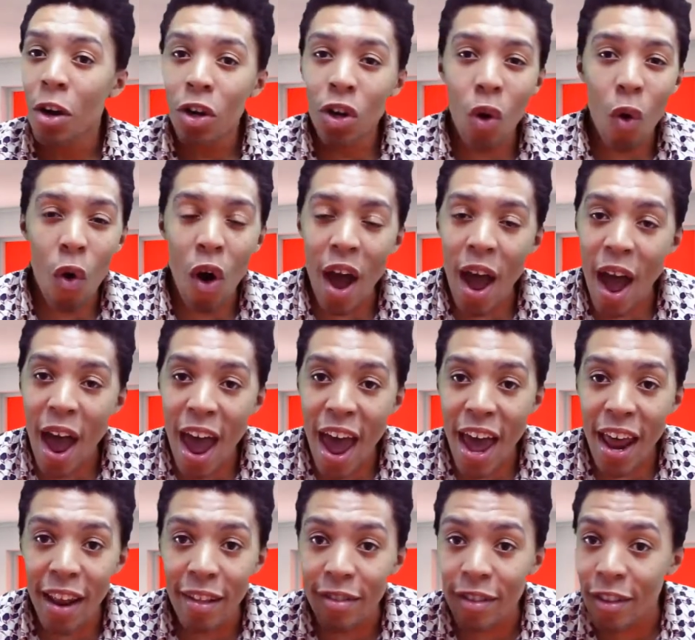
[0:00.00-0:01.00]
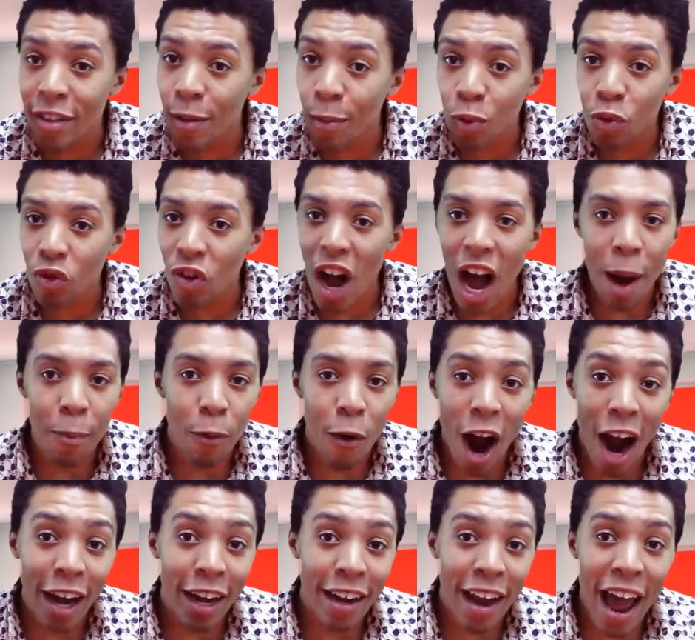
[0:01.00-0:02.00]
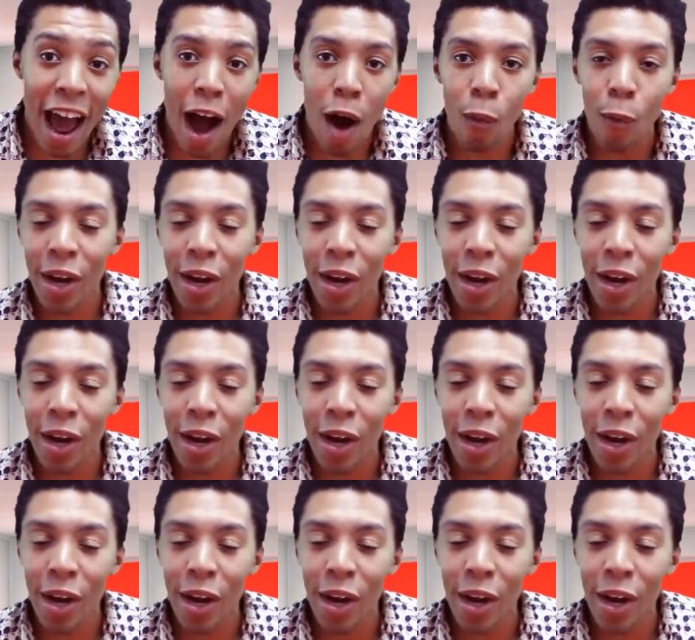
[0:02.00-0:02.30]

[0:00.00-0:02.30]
go ahead and just subscribe right now.